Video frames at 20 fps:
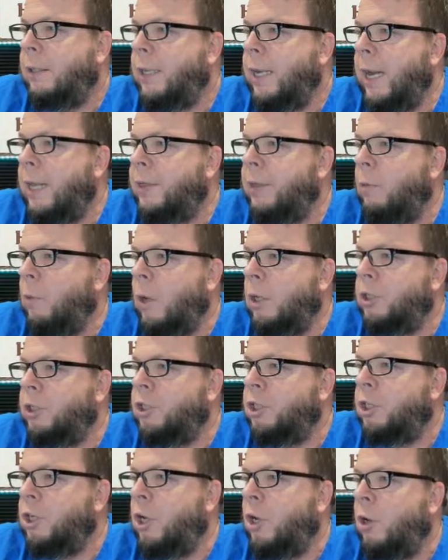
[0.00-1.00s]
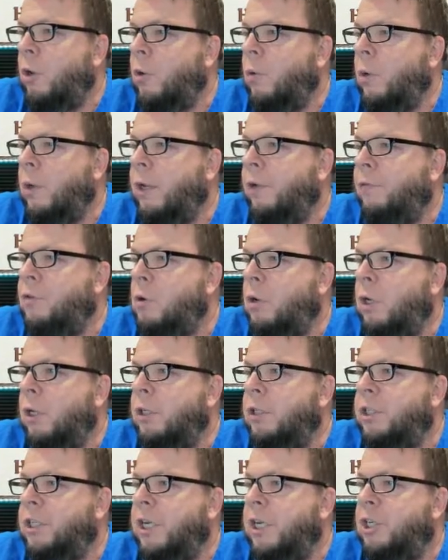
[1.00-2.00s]
Kathy wants to know if you
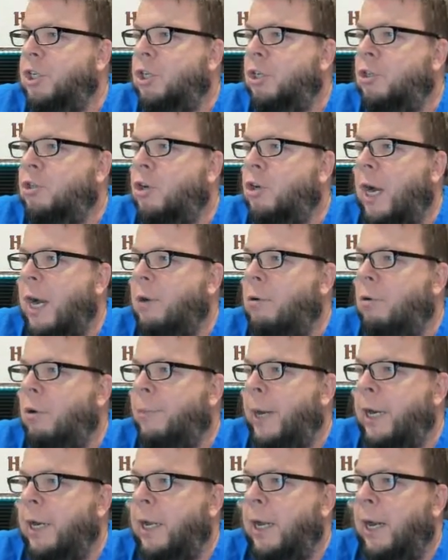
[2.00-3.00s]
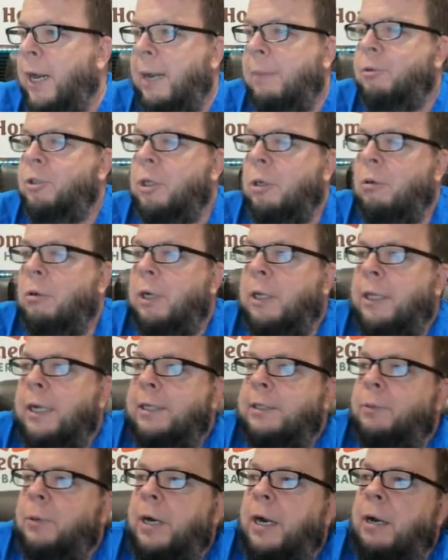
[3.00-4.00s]
can tincture dried Rehmannia. Absolutely.
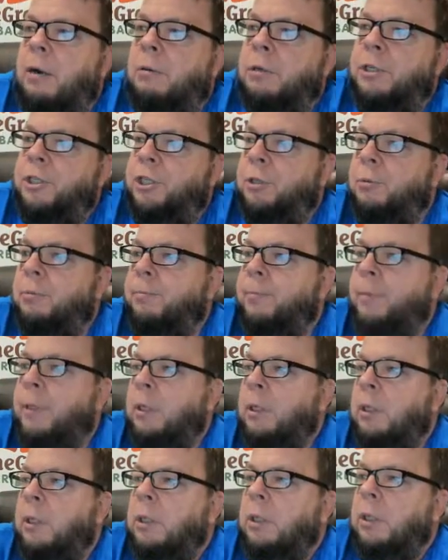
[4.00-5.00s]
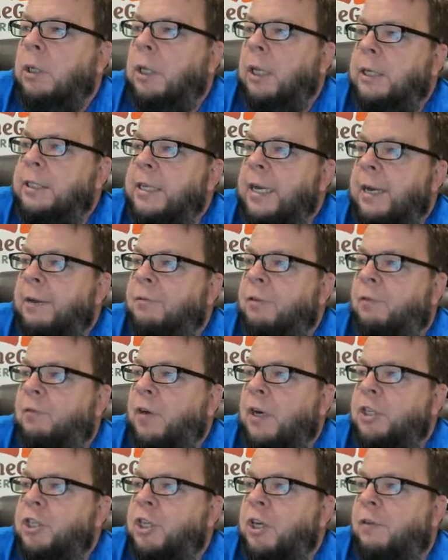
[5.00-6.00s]
That's what I always do. Unless I have the
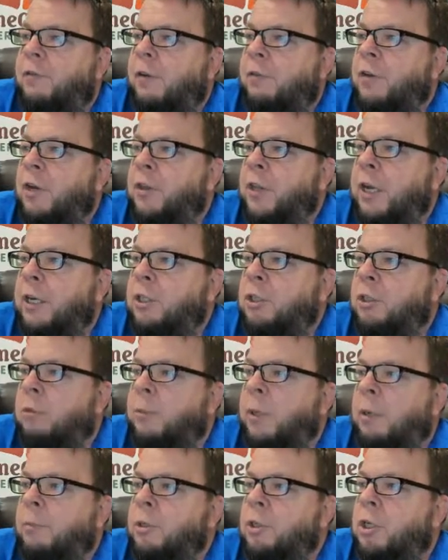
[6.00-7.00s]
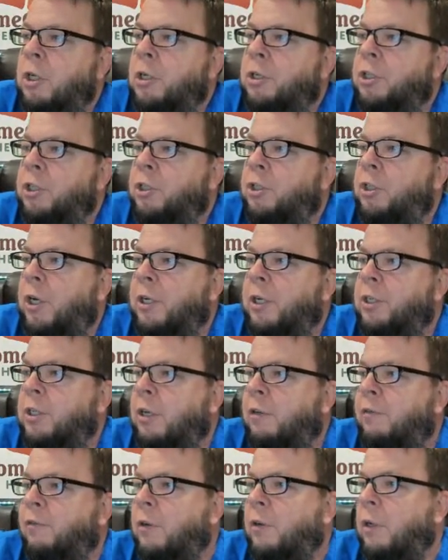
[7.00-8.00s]
fresh stuff. I've done that too, but I'm usually using dry
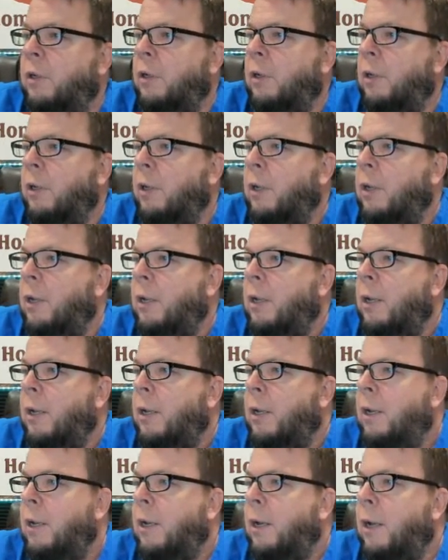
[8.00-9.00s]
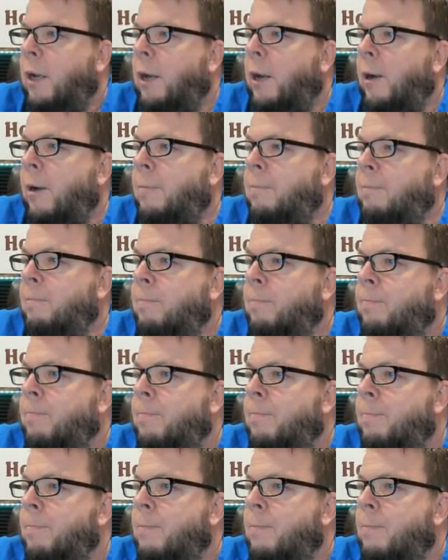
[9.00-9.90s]
stuff. Um,